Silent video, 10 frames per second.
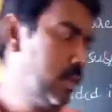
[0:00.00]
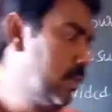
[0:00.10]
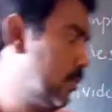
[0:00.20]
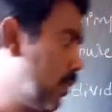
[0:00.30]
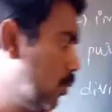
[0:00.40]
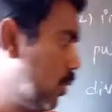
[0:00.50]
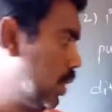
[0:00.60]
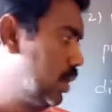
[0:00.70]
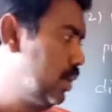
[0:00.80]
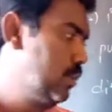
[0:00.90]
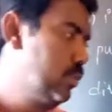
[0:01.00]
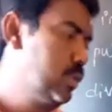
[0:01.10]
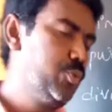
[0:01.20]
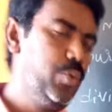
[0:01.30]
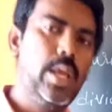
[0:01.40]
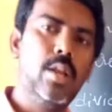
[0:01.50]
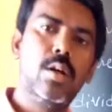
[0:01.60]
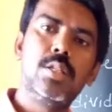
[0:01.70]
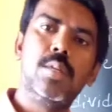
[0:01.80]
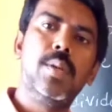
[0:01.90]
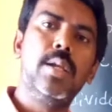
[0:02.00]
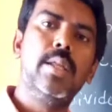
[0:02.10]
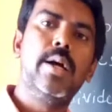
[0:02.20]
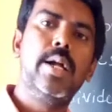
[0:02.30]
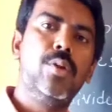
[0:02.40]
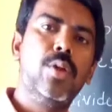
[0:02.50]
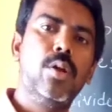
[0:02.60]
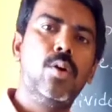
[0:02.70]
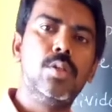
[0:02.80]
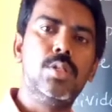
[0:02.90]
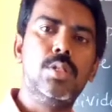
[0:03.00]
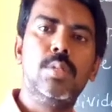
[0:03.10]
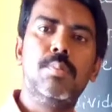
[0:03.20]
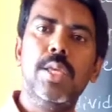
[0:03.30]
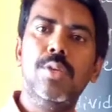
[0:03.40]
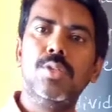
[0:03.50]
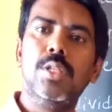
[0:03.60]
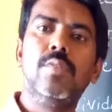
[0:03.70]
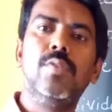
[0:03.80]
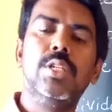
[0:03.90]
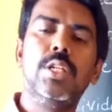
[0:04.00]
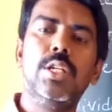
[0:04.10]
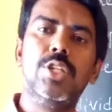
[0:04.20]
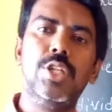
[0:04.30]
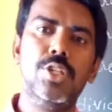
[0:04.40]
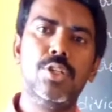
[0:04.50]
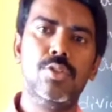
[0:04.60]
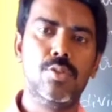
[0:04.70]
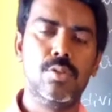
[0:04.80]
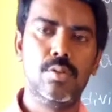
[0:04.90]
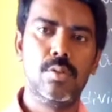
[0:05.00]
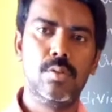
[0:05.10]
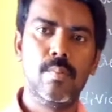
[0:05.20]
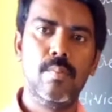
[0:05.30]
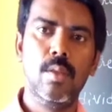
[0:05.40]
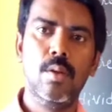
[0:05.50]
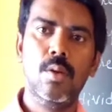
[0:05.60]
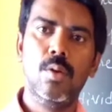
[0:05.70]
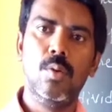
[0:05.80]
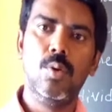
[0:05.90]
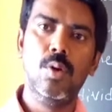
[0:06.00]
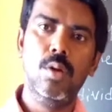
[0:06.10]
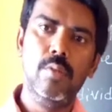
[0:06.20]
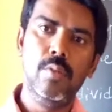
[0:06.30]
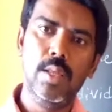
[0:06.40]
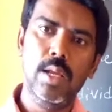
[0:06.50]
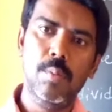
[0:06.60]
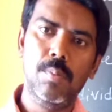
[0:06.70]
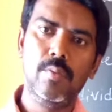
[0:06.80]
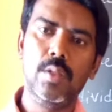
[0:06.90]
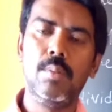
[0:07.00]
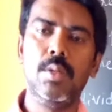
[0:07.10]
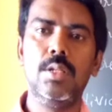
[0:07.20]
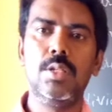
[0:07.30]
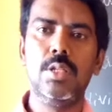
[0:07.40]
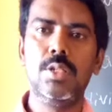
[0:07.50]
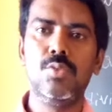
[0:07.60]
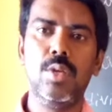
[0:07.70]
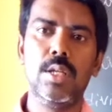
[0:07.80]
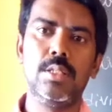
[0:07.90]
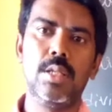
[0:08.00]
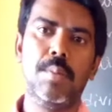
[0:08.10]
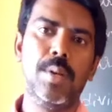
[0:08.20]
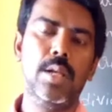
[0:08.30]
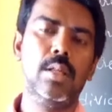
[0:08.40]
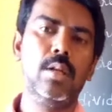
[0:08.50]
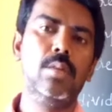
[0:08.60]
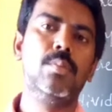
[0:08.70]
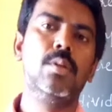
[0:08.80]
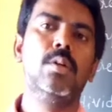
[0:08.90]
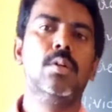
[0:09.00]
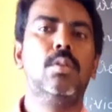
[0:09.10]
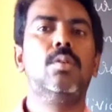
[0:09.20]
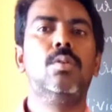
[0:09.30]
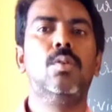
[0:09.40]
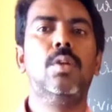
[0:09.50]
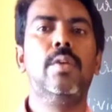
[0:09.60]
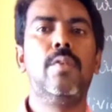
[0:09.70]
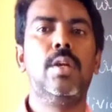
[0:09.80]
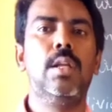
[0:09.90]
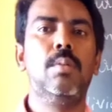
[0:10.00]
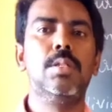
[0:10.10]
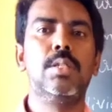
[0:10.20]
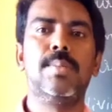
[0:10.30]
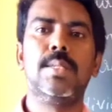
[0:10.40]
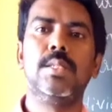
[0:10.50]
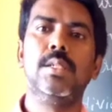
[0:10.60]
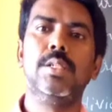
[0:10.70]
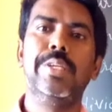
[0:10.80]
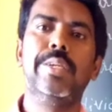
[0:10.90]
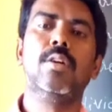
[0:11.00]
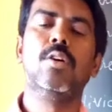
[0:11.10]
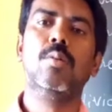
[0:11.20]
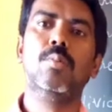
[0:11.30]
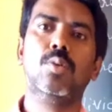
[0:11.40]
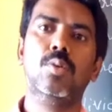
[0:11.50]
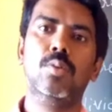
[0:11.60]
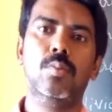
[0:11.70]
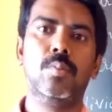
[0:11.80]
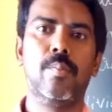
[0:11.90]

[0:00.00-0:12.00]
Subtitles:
From water onwards, we cannot separate the hydrogen and oxygen by using the physical changes. Only with the help of the chemical changes, we can separate the two different elements are present in a compound.